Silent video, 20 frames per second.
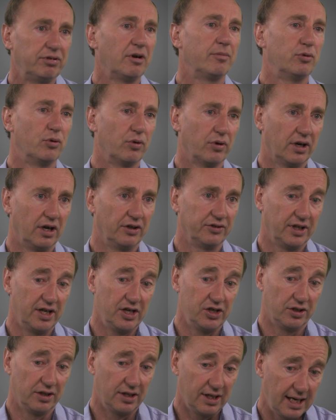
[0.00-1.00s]
a proper
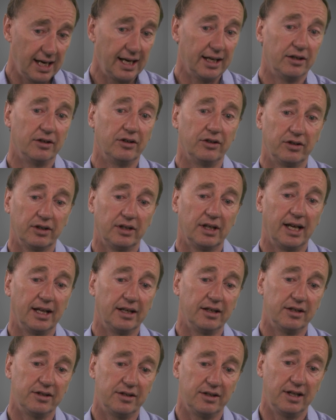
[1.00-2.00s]
organisation,
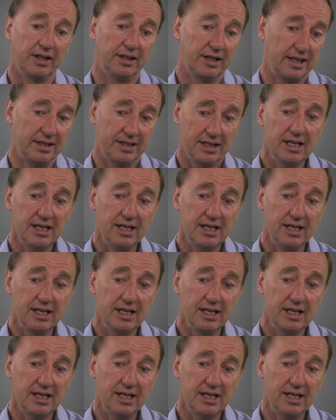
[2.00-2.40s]
and they